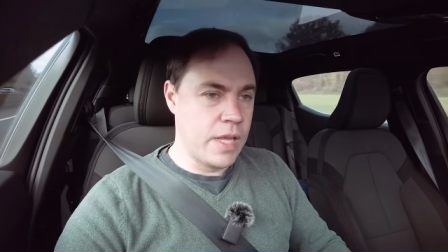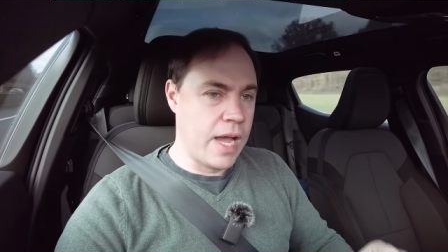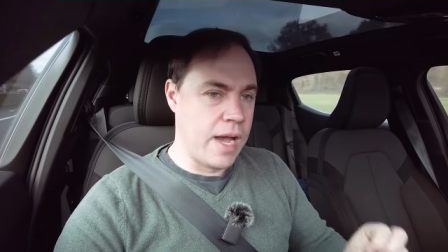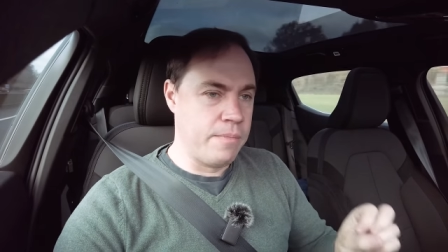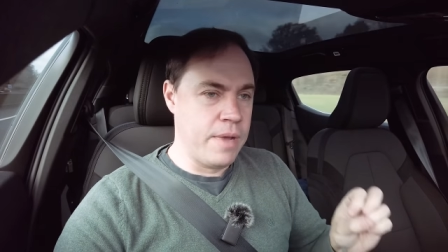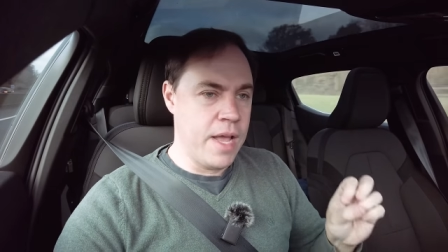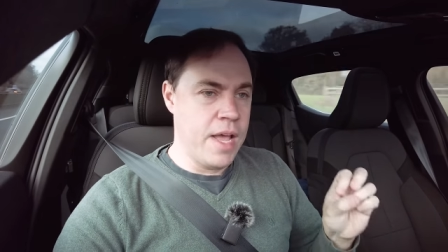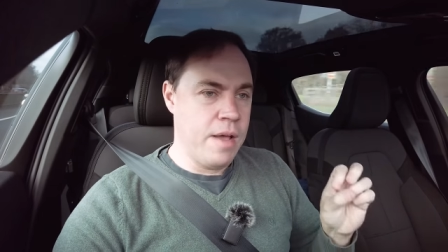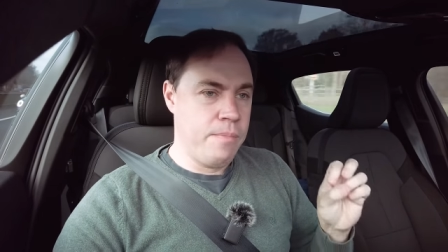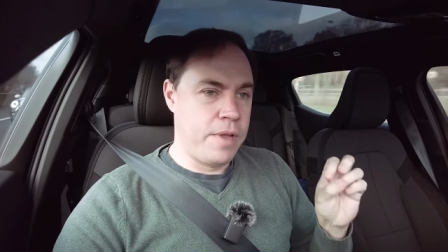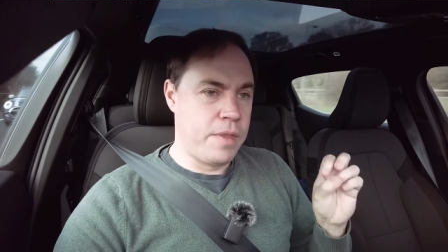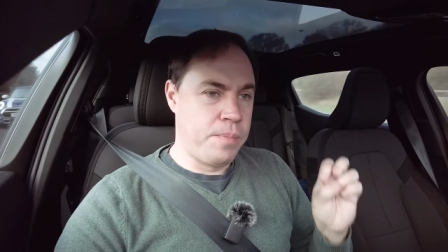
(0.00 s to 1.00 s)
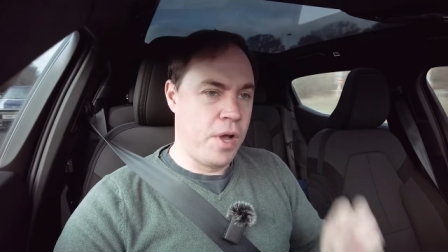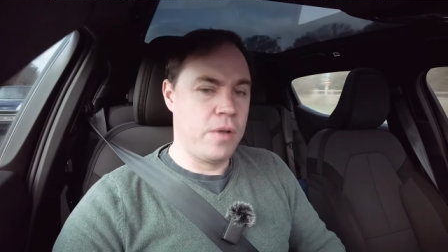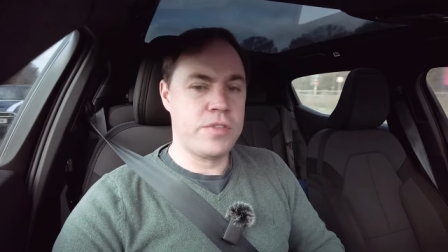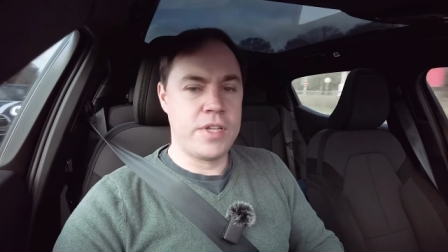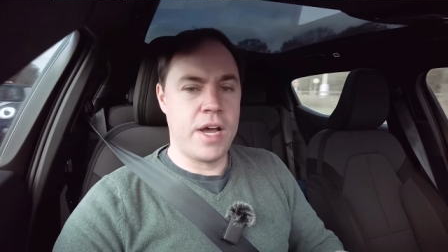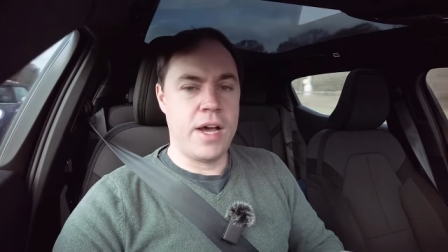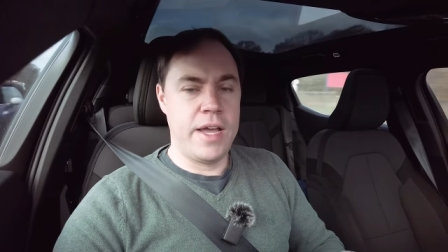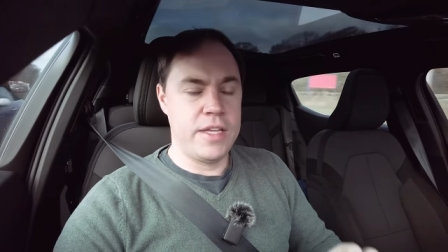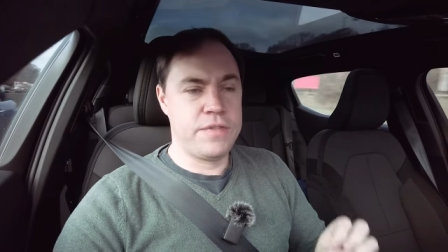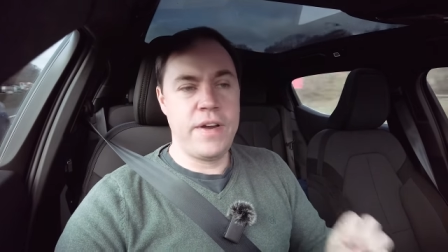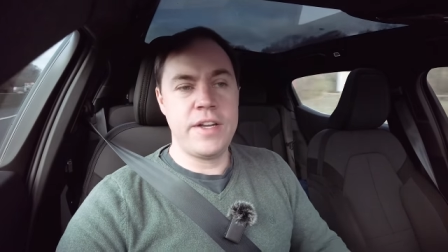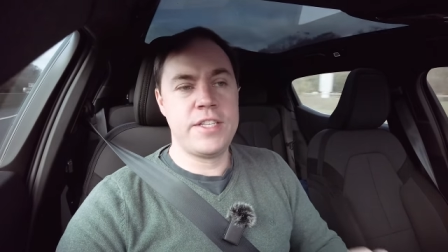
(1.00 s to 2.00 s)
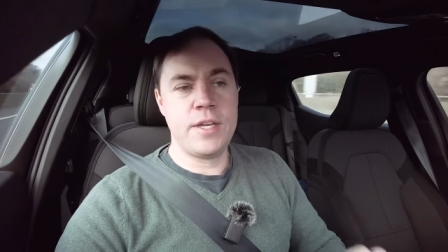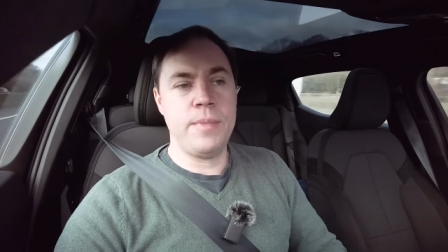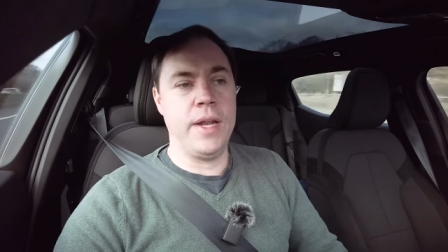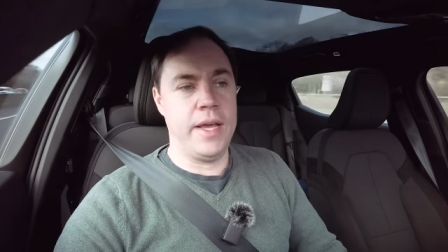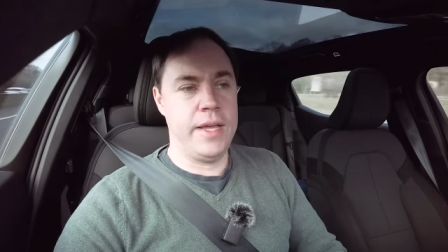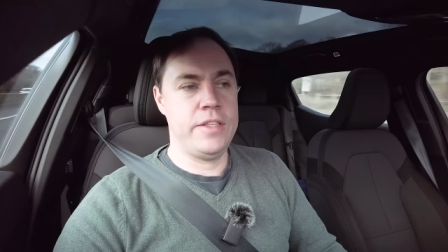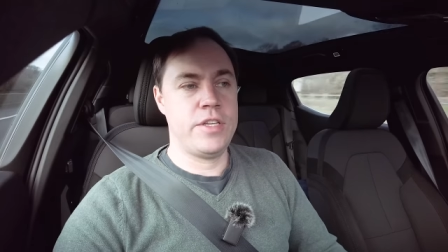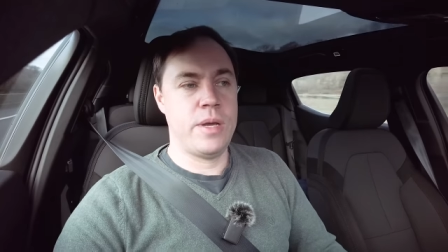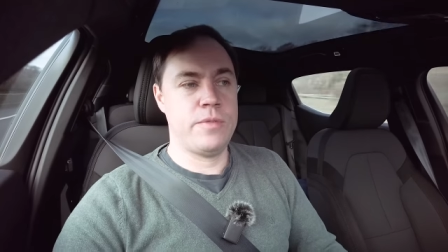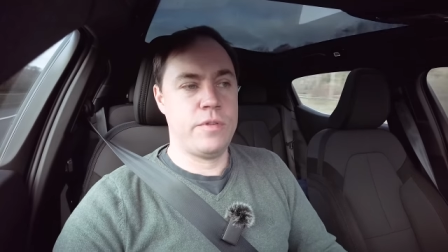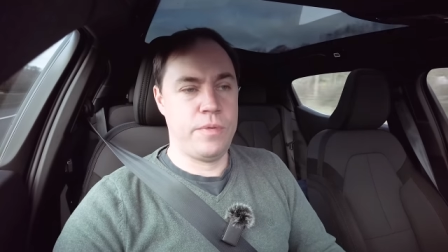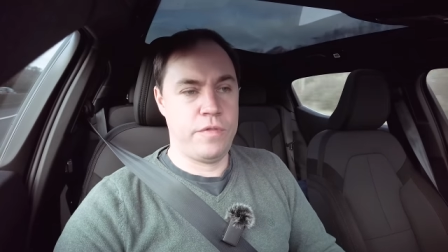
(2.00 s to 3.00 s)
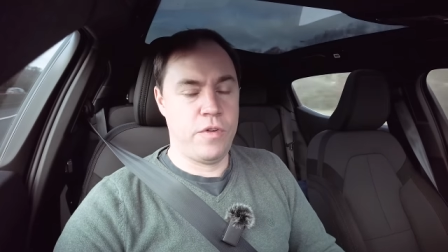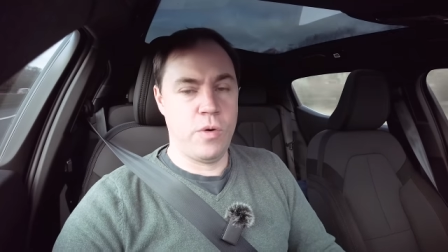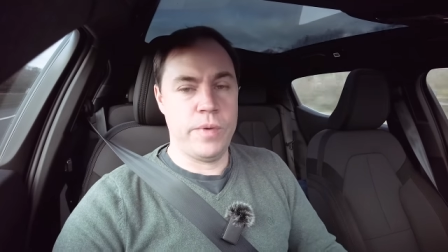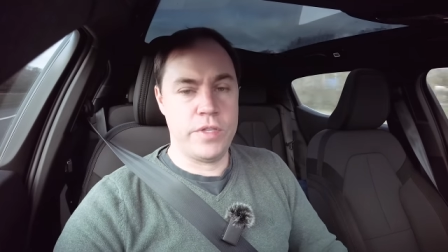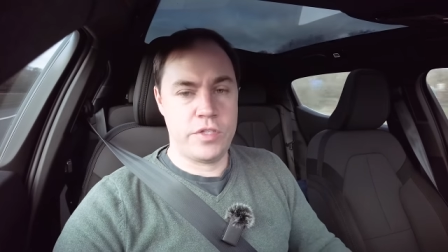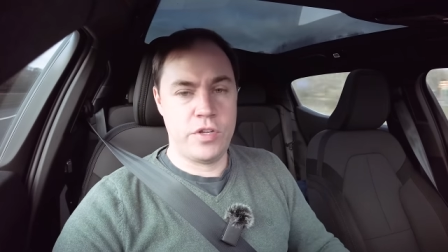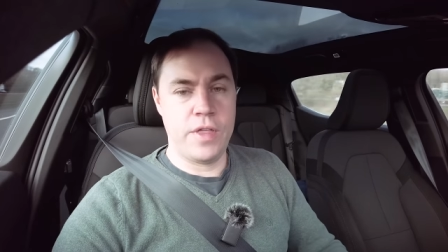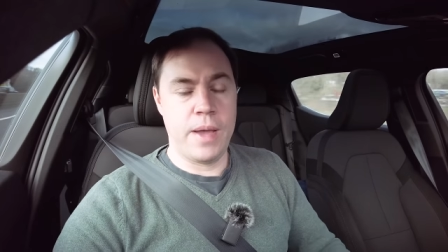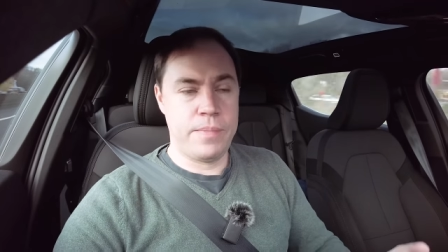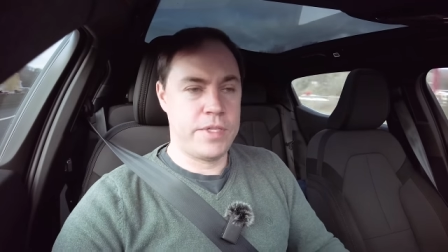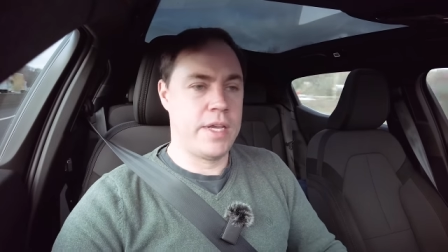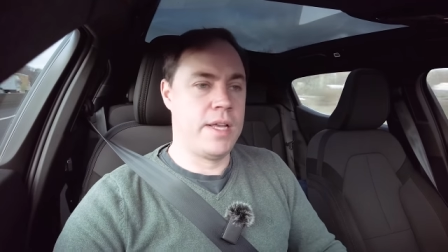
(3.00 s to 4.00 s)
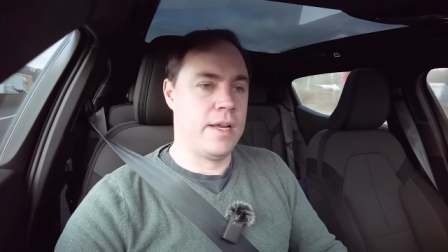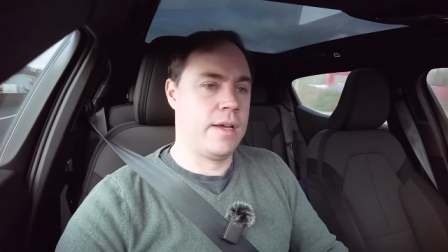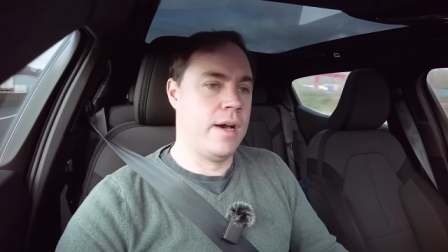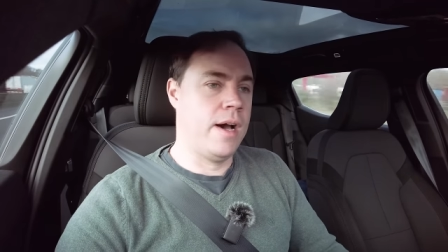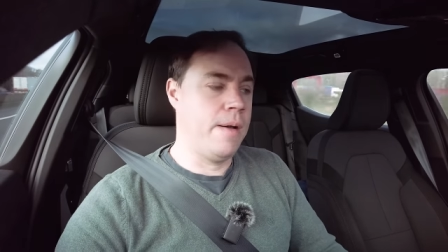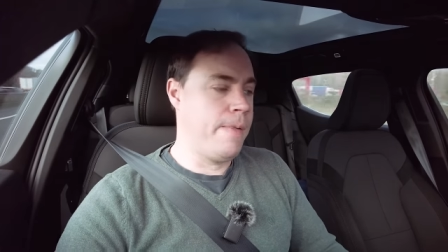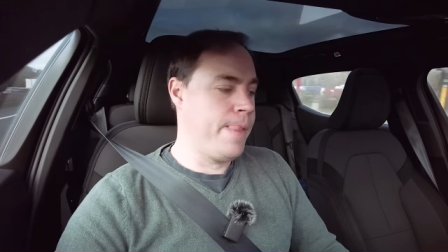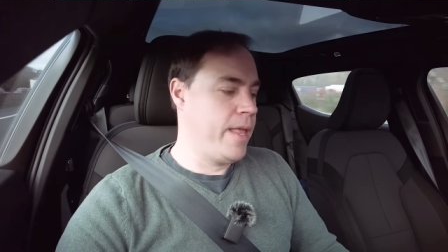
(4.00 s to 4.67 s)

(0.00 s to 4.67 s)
Um, but the Polestar is very similar in terms of performance to that particular car.